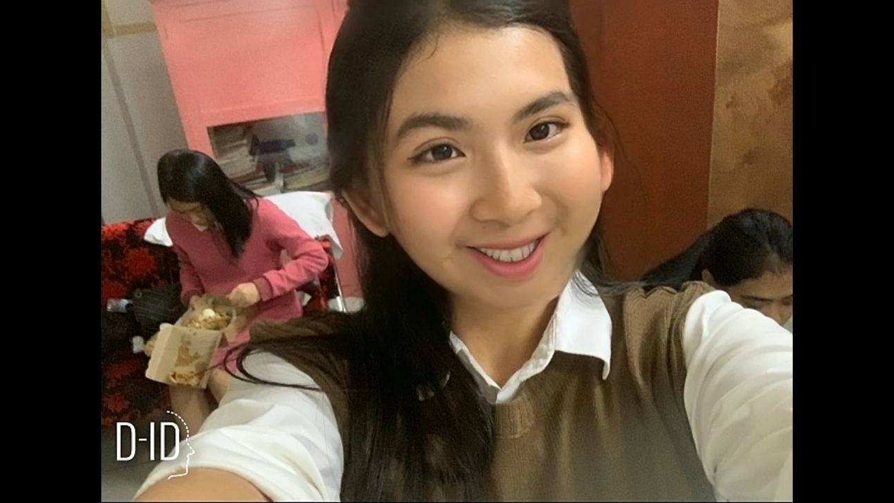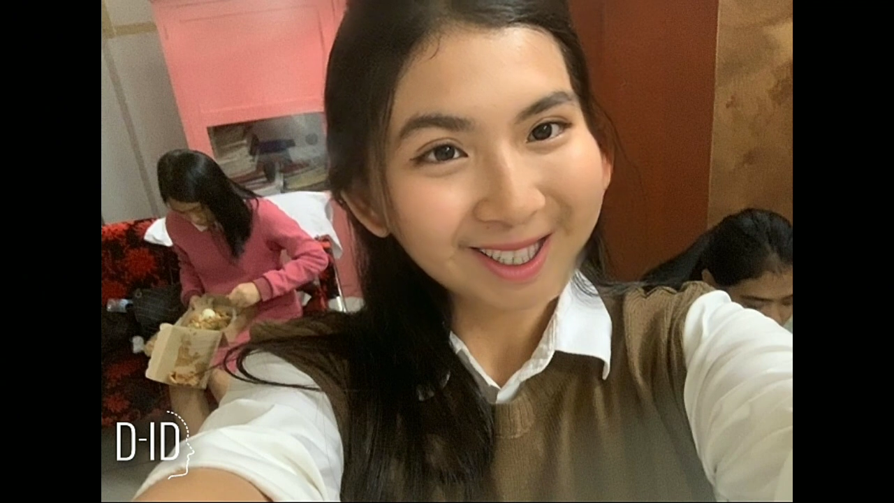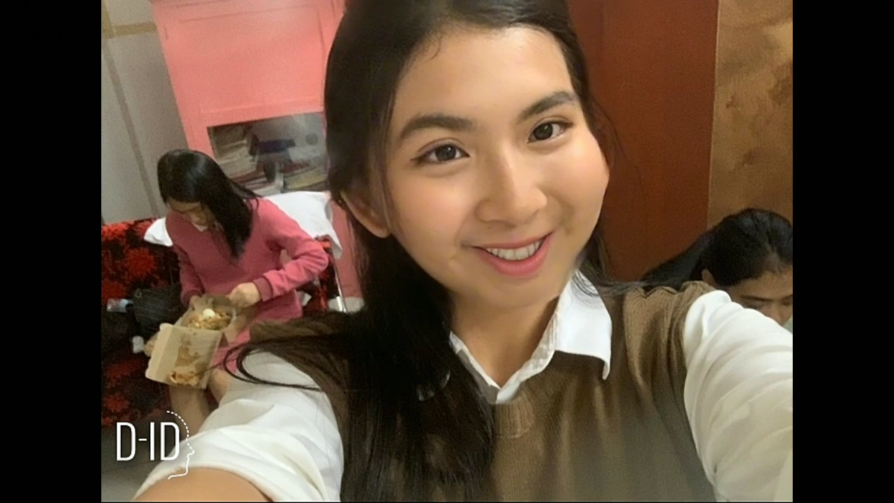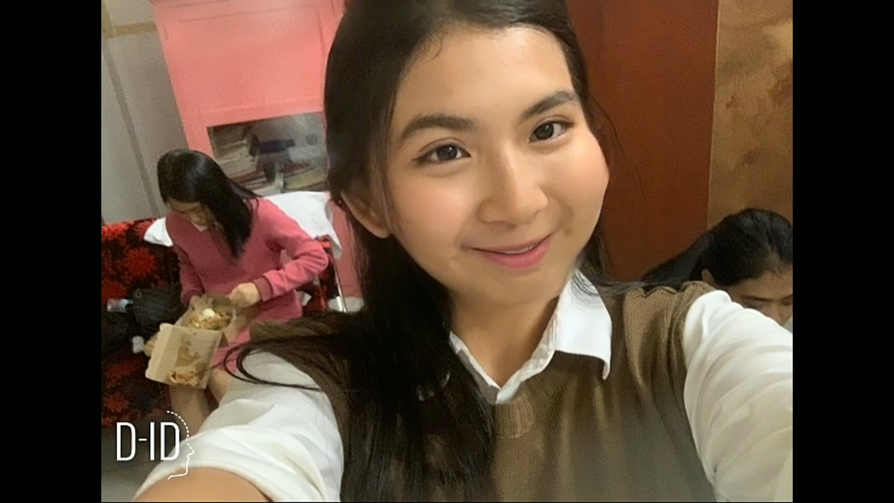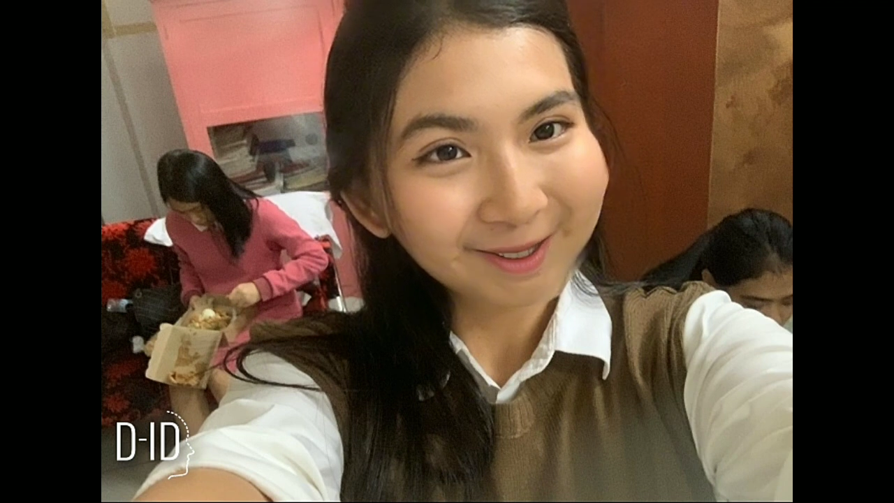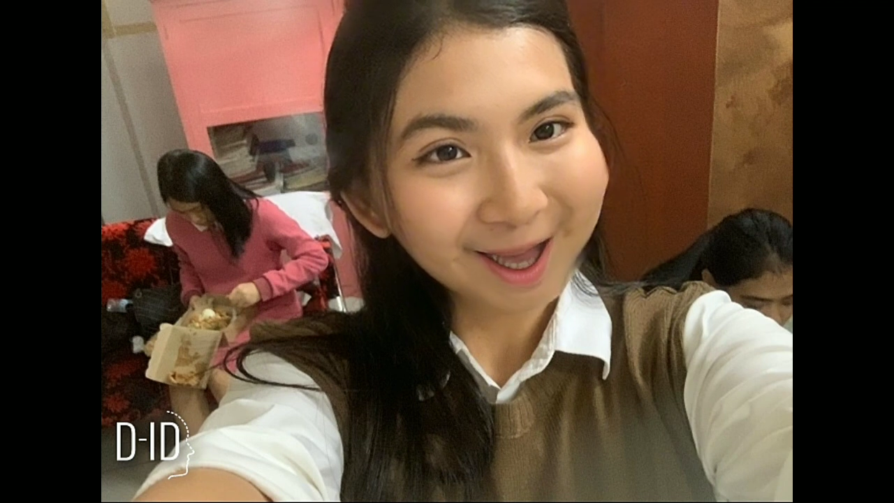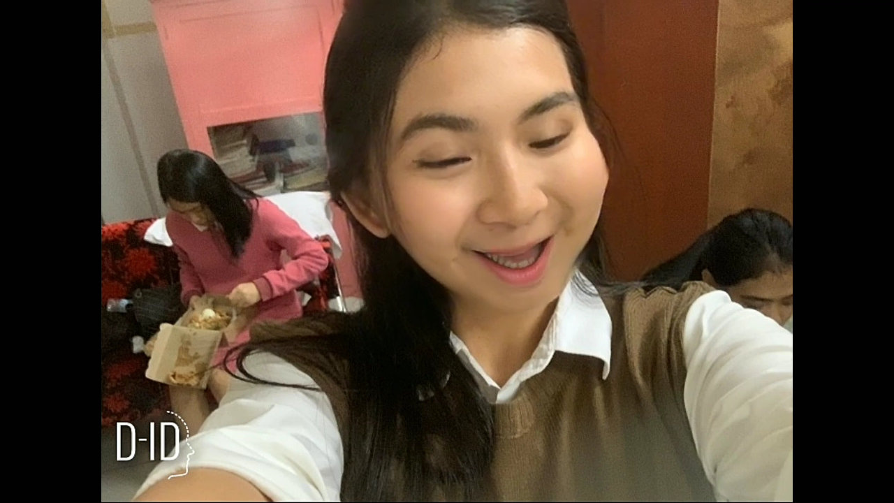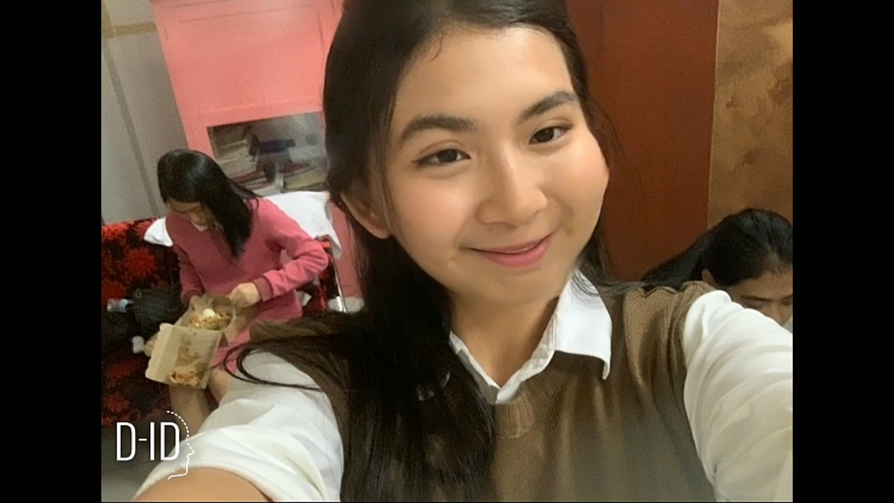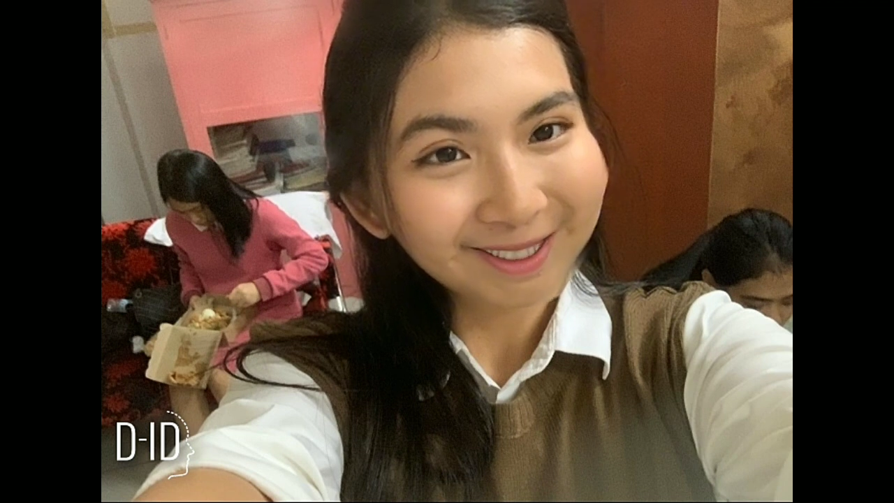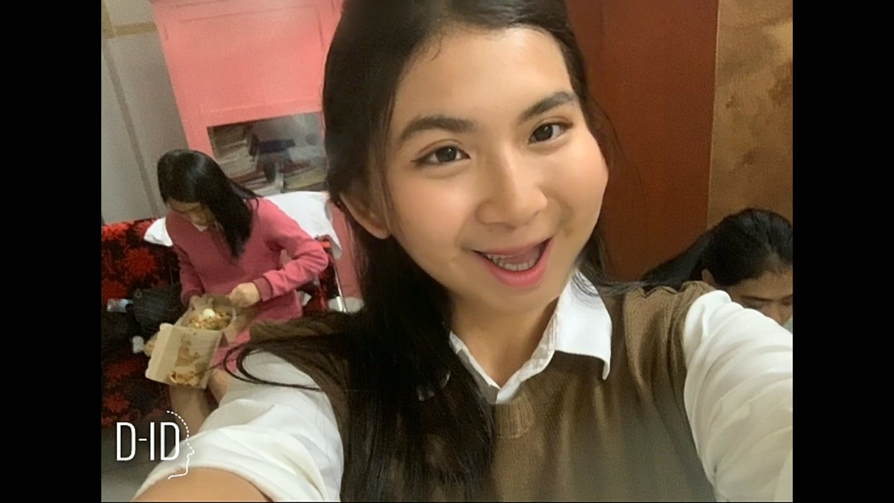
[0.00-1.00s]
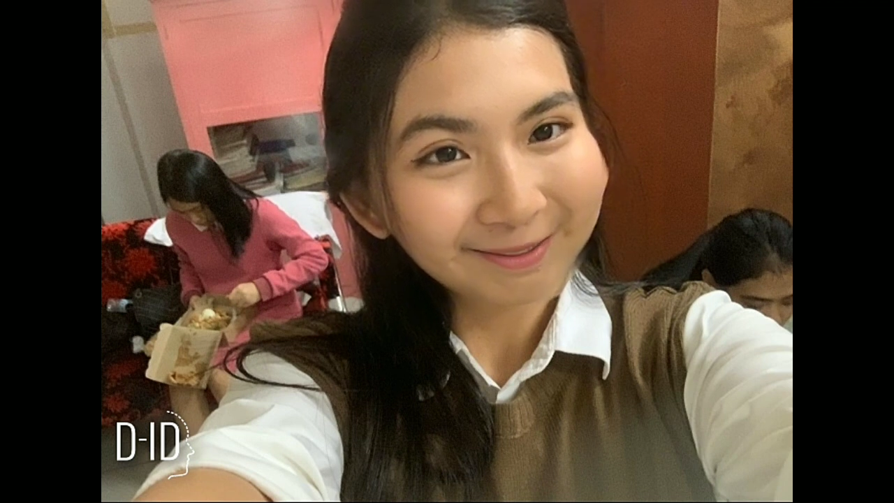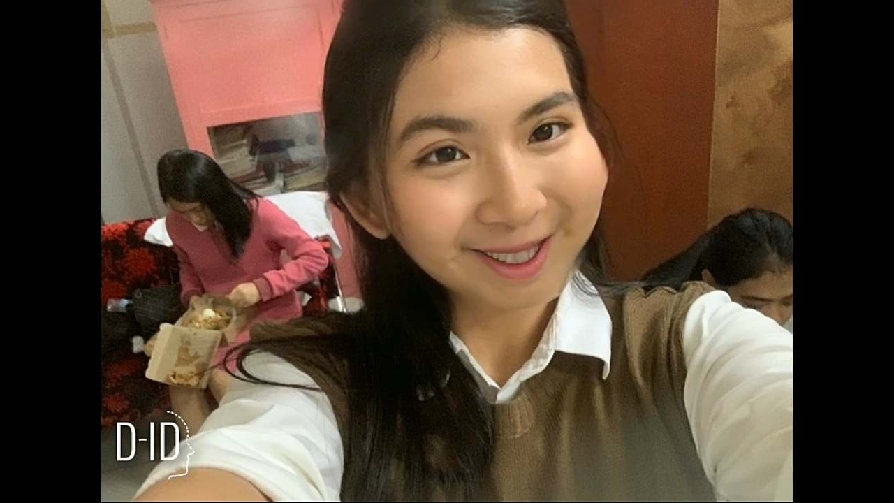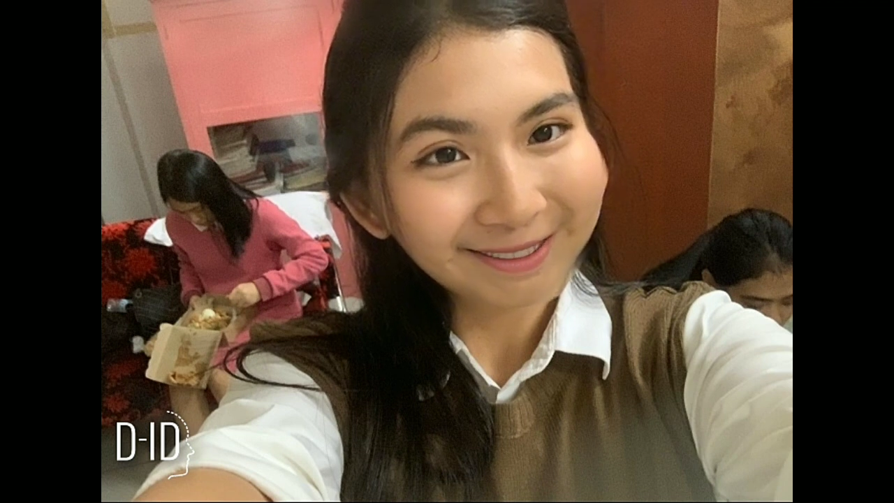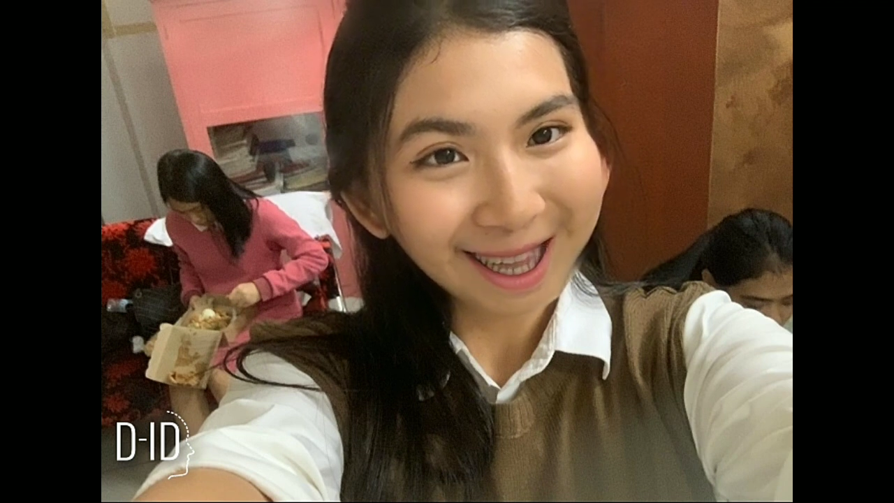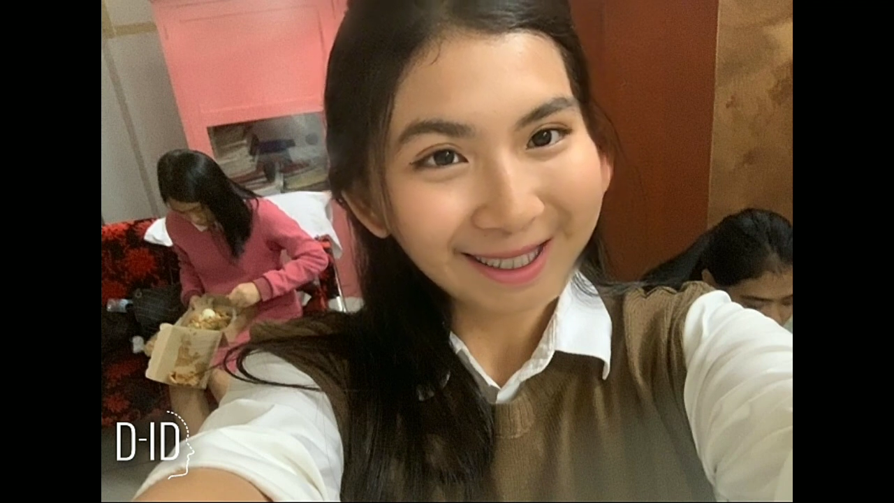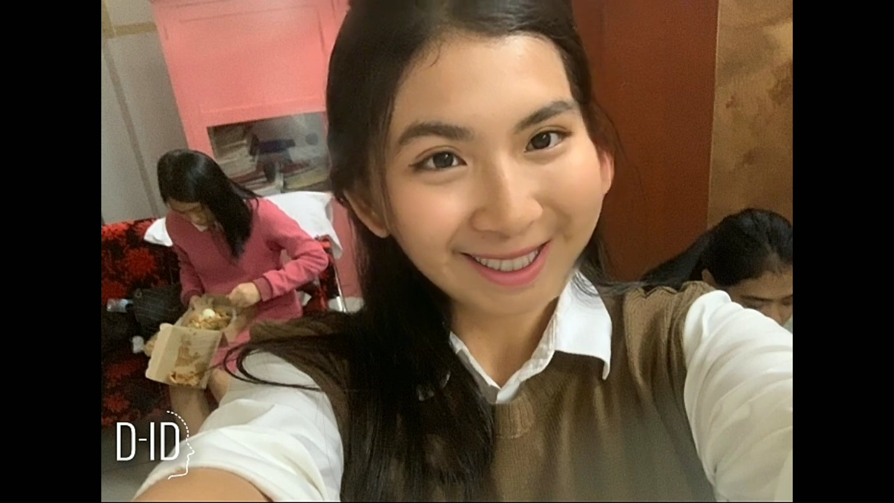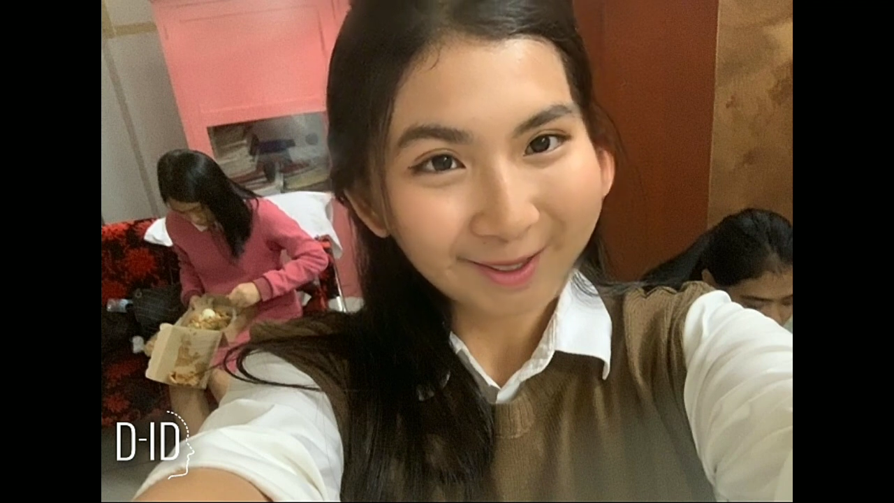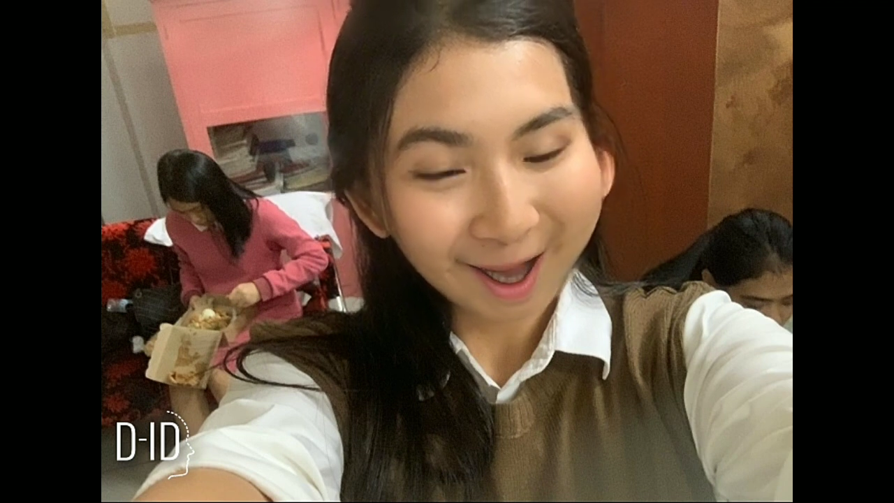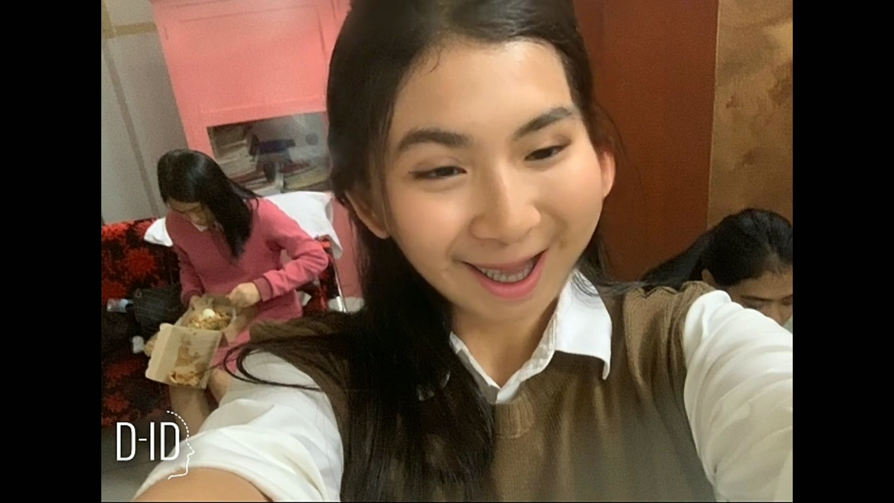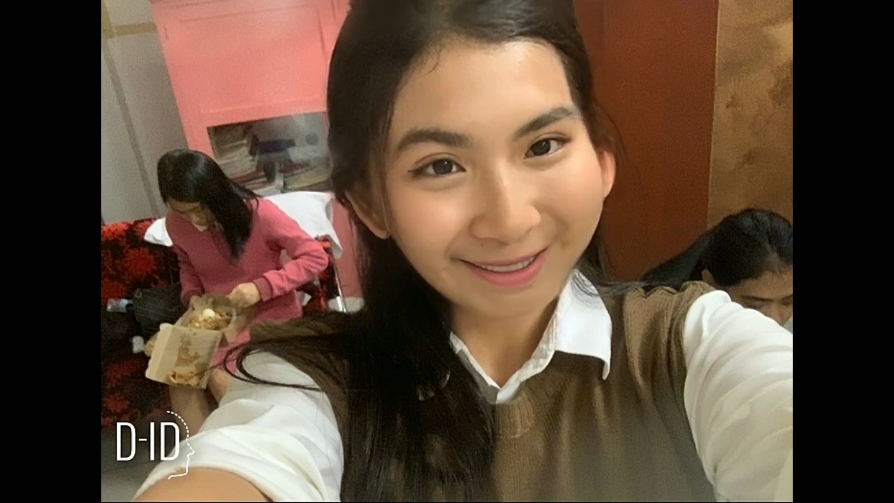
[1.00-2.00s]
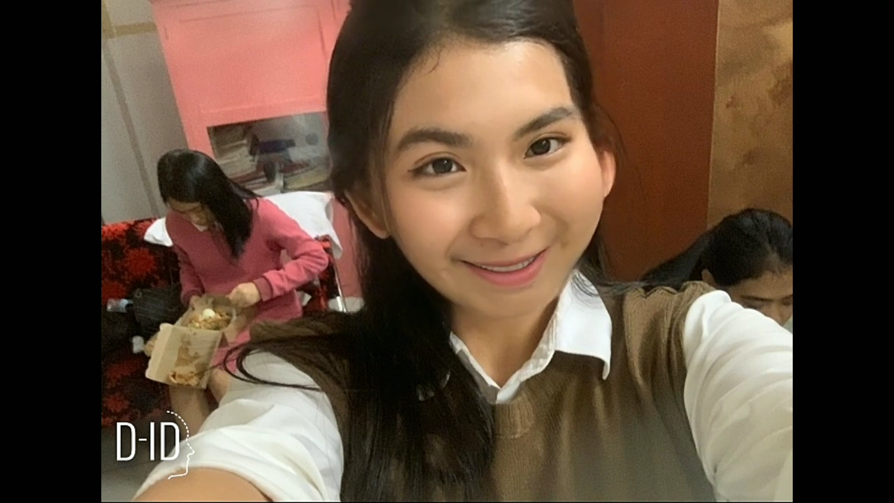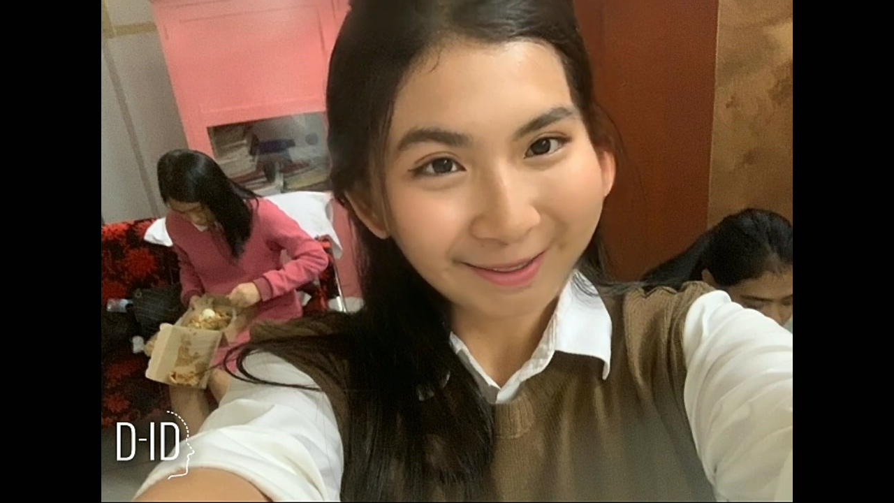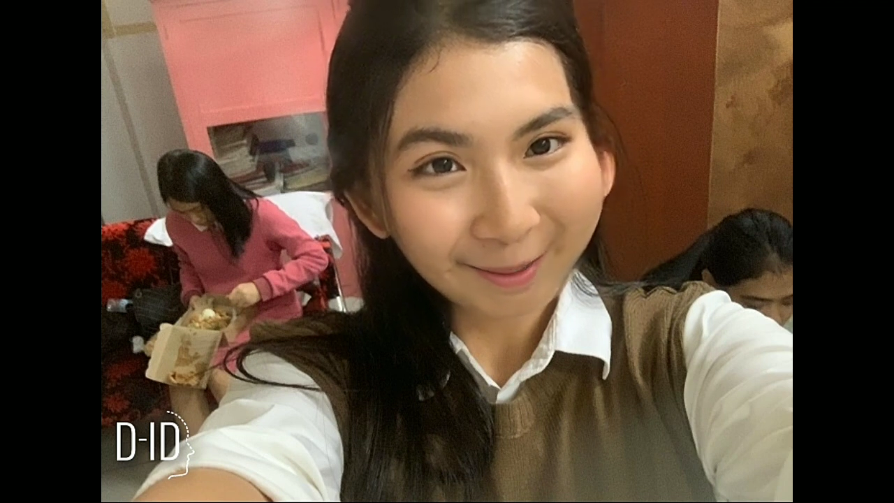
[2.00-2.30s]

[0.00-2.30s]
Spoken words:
edge of the graph is covered exactly twice,